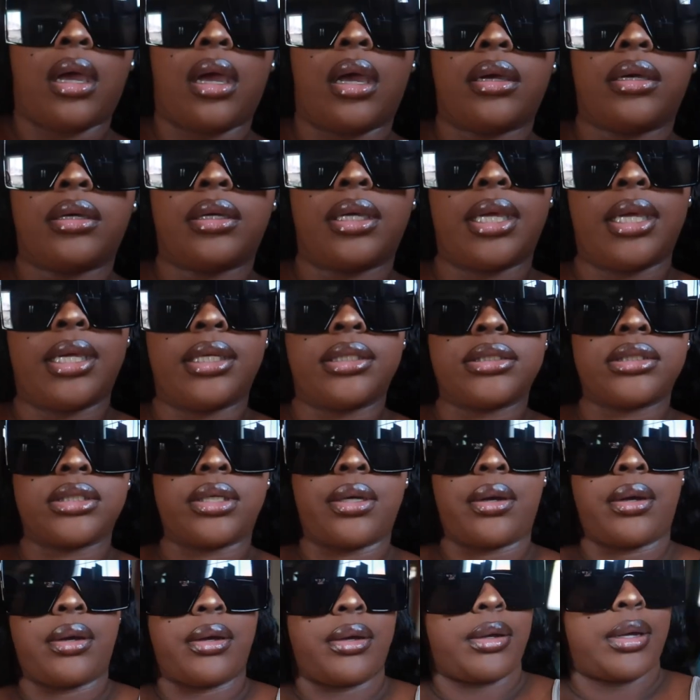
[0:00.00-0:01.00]
Okay, so
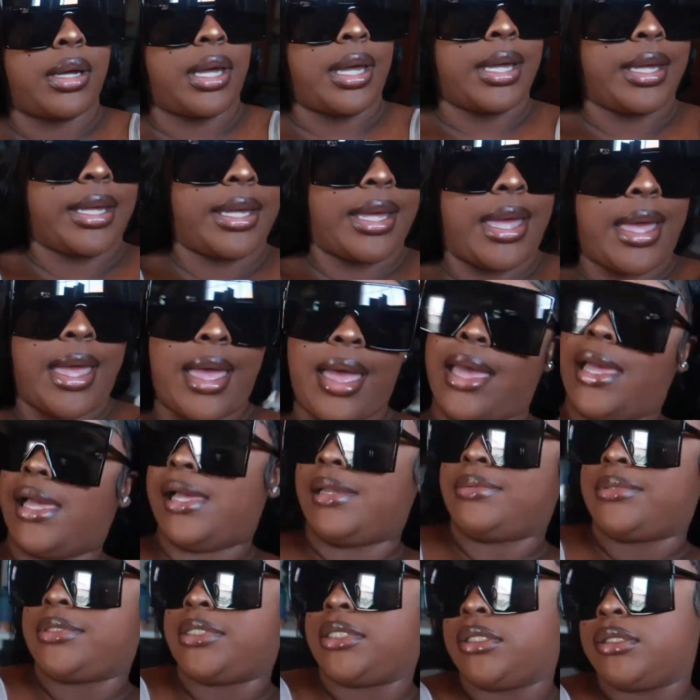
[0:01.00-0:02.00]
I
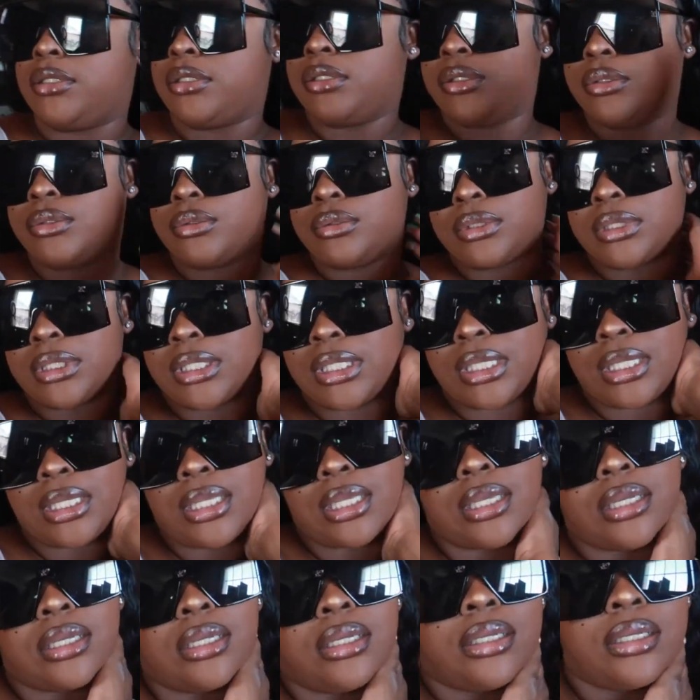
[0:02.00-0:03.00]

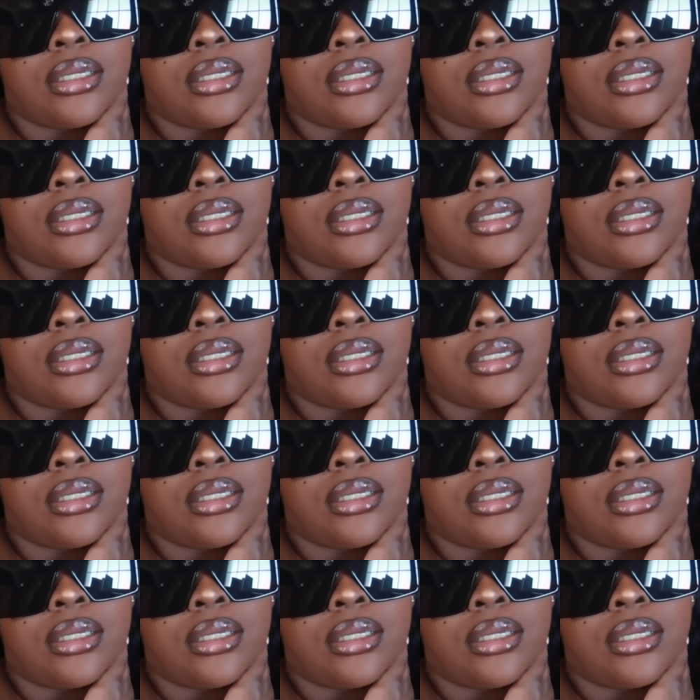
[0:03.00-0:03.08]
absolutely